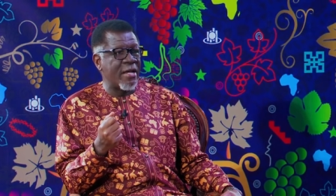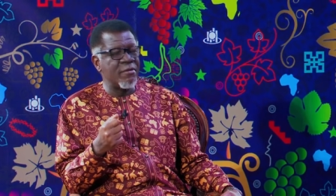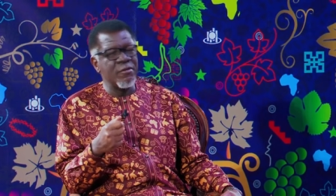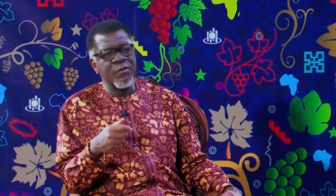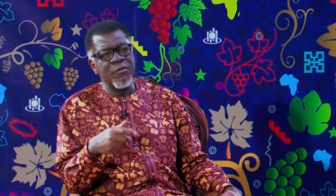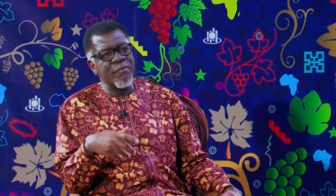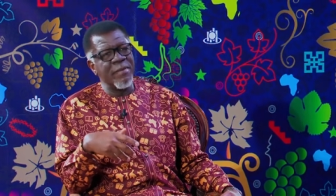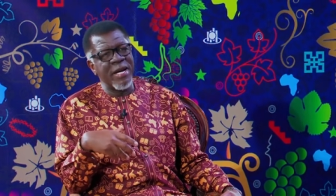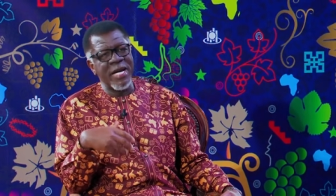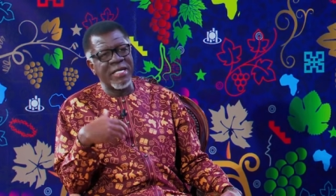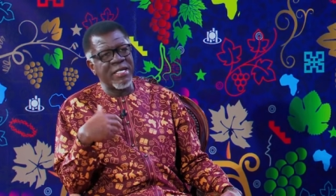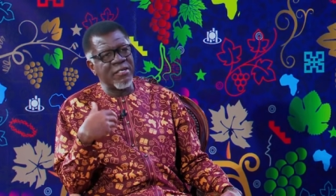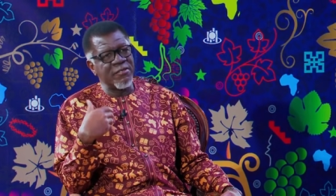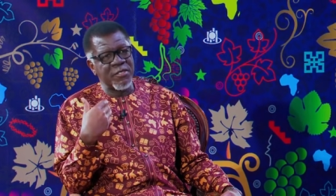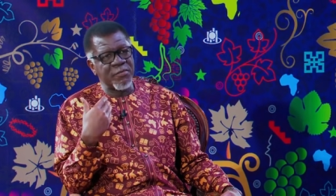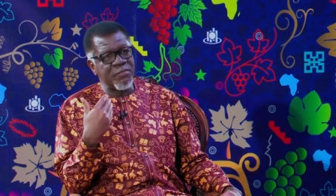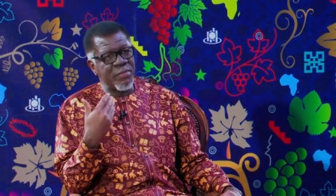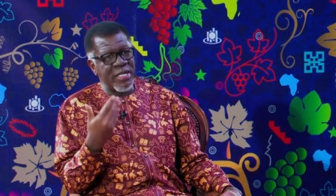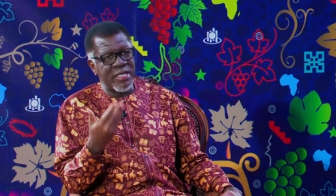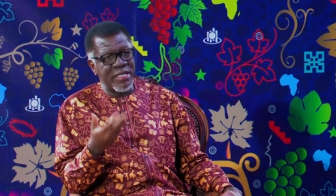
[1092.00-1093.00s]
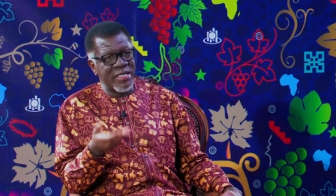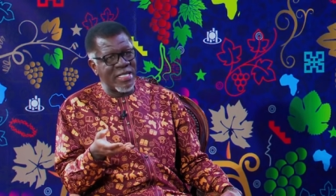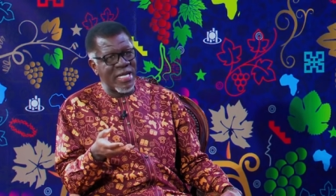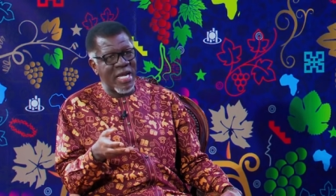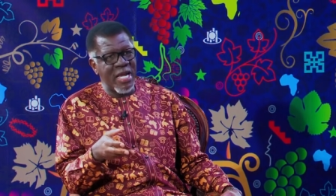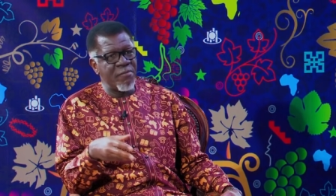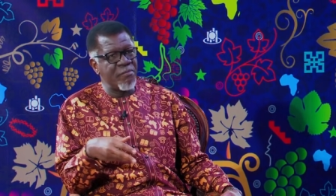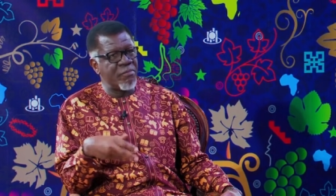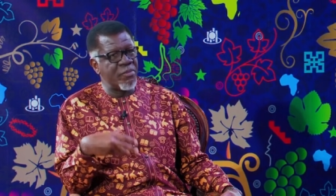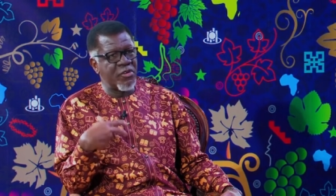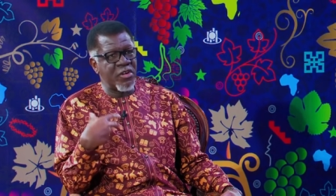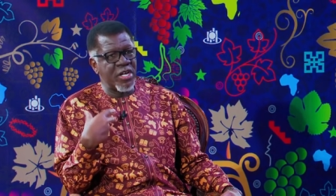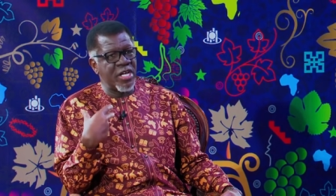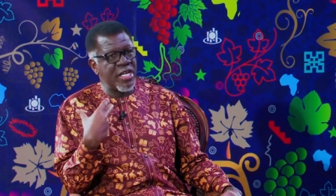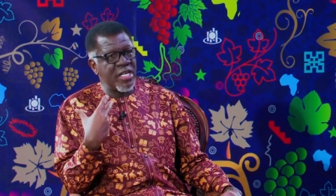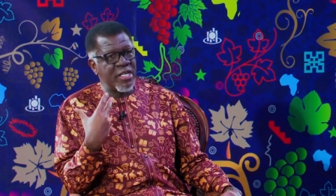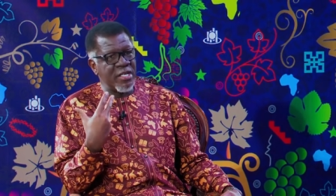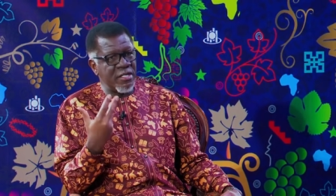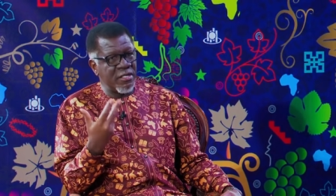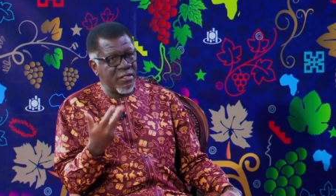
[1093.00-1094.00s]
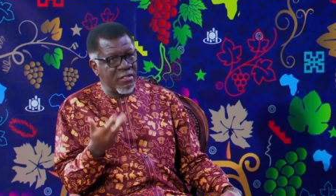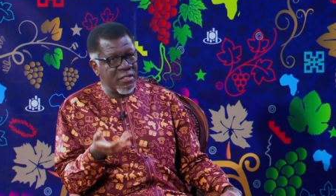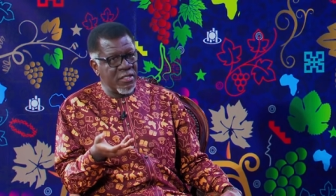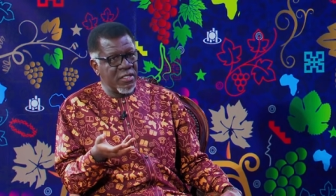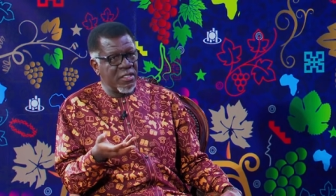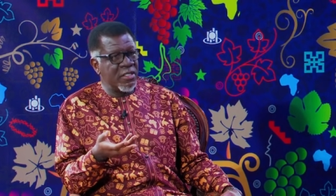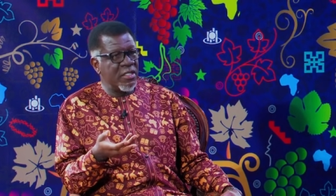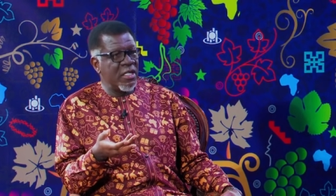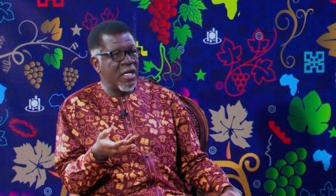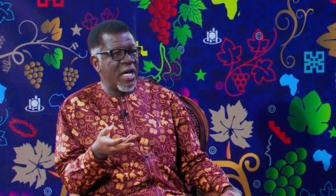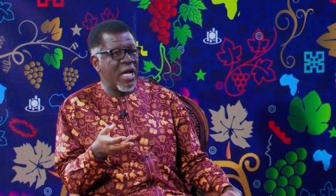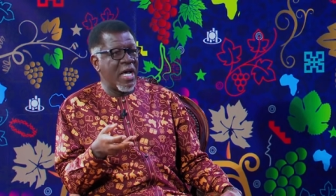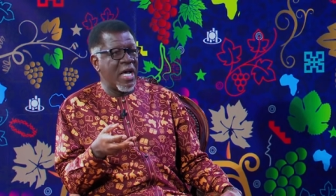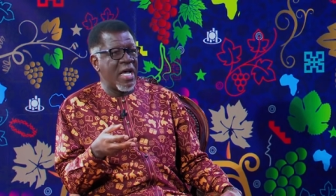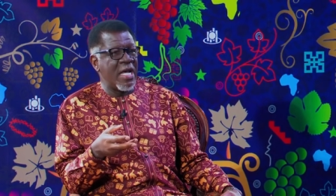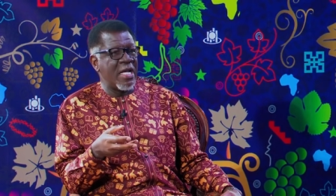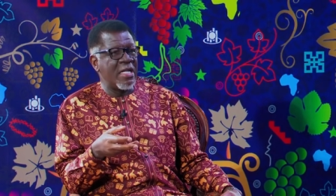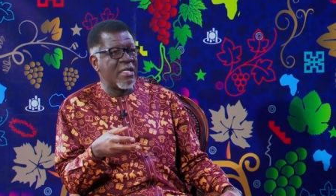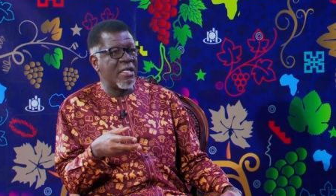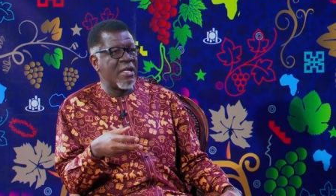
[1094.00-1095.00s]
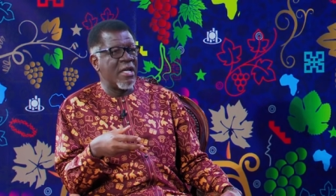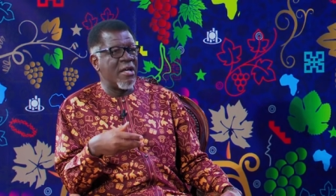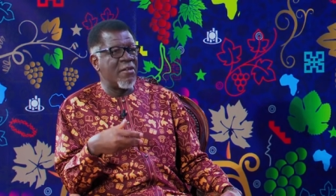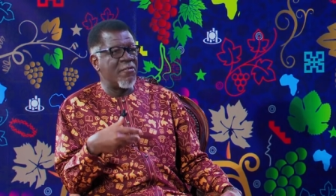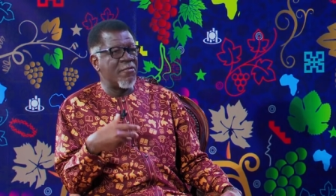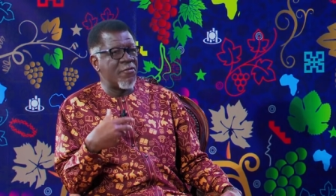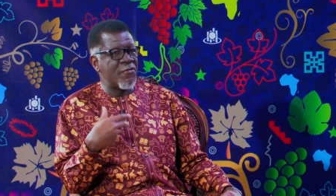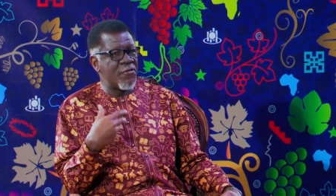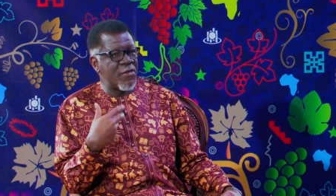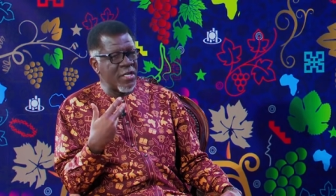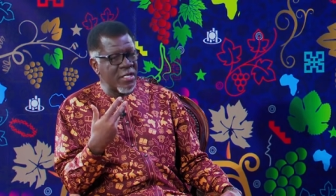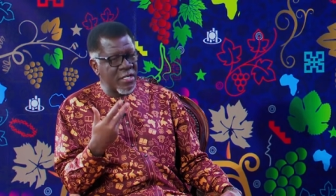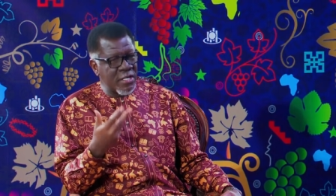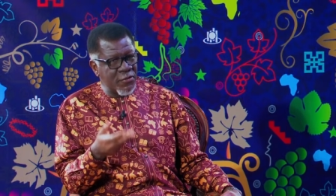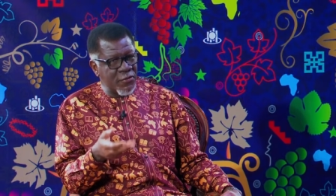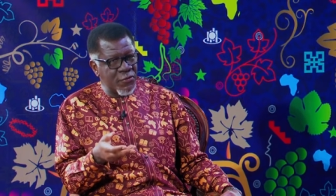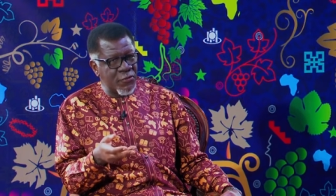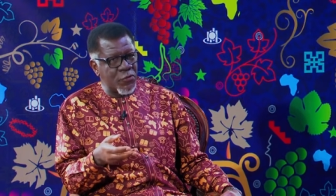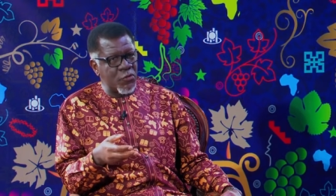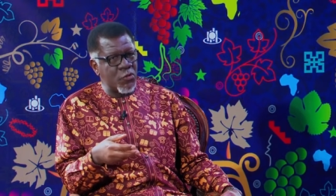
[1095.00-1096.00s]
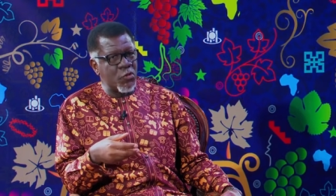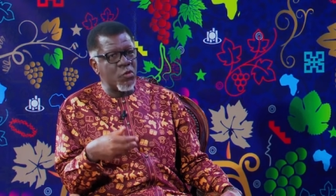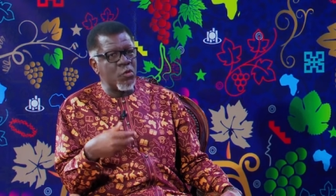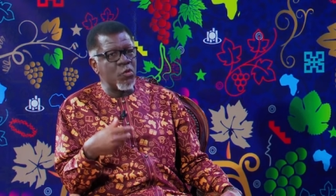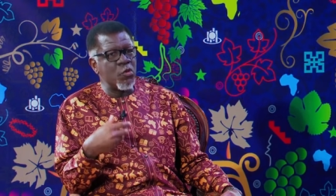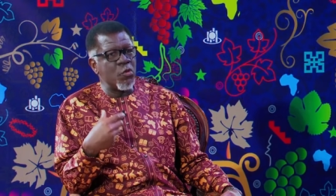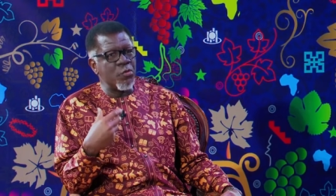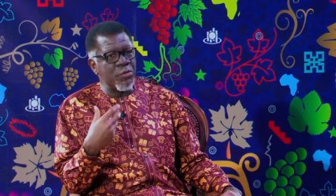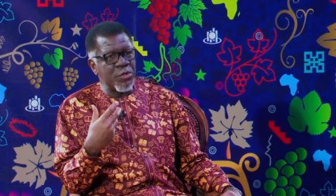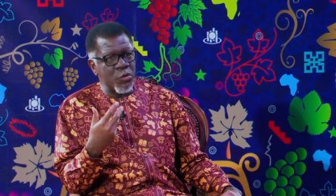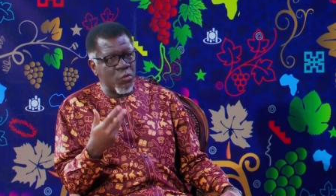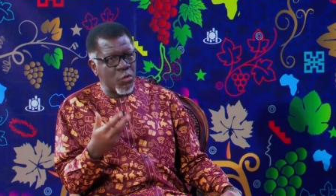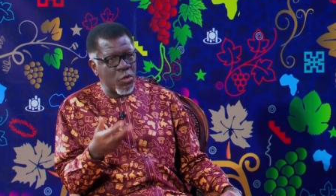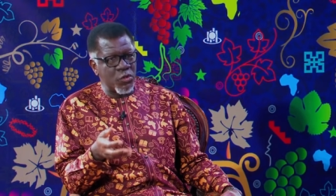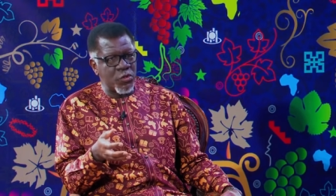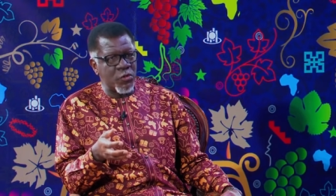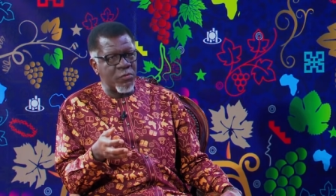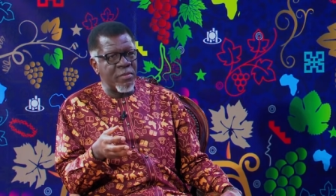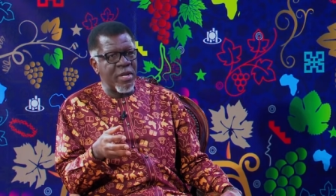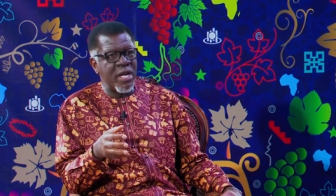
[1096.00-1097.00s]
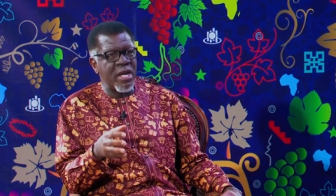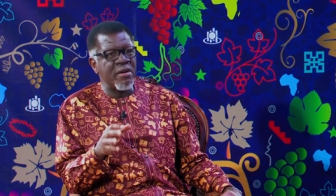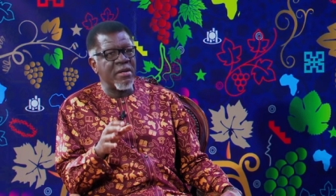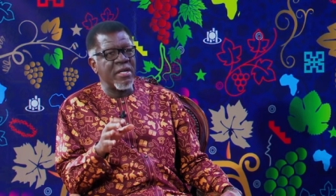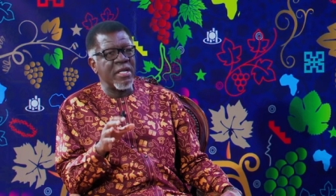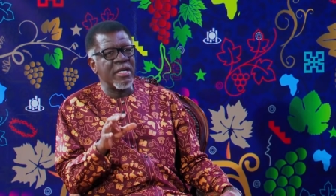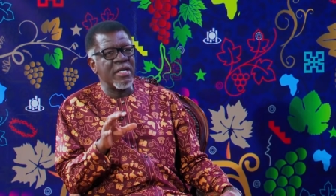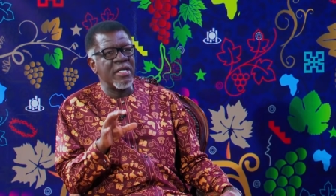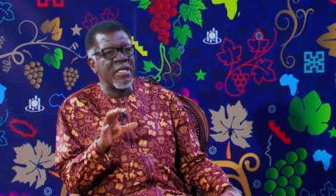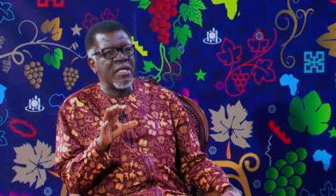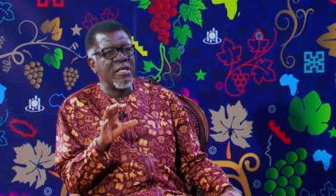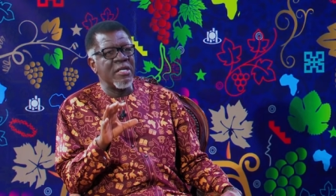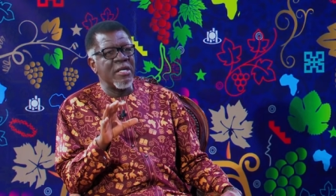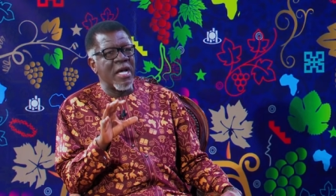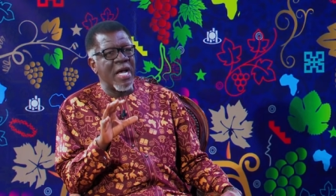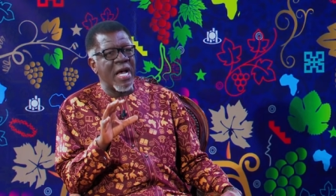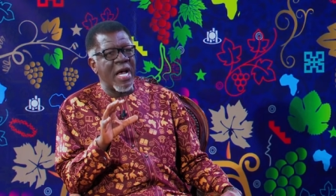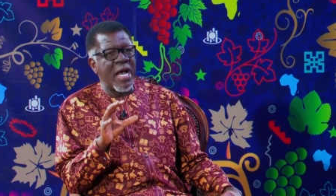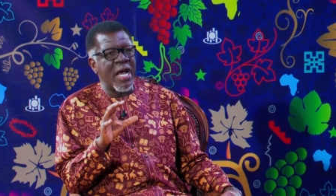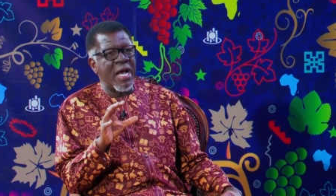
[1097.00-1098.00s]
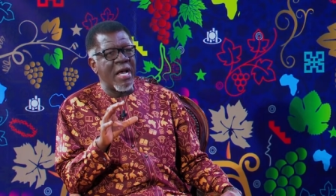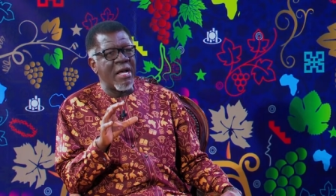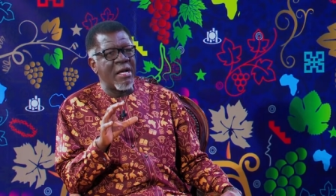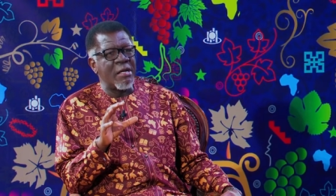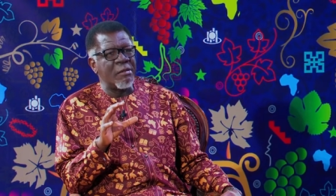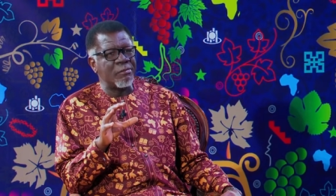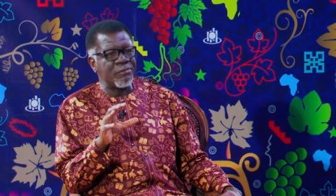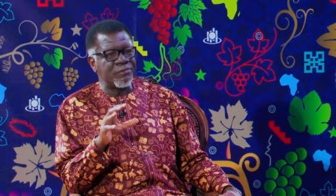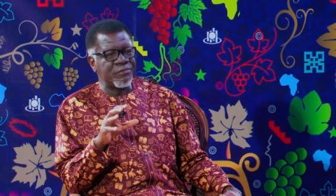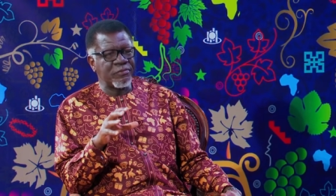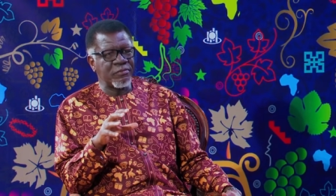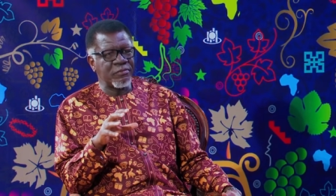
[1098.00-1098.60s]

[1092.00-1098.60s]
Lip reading: you might have spent time praying and thinking through whom you want to marry and